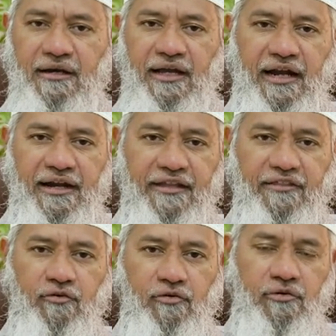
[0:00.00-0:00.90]
Allah takes
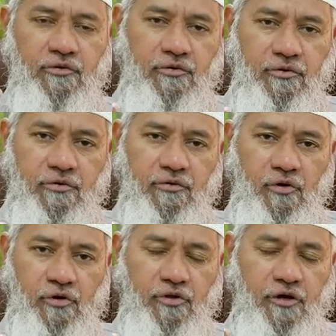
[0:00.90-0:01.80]
an
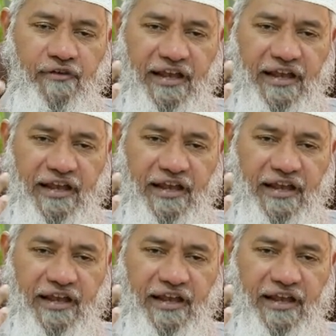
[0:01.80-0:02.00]
oath of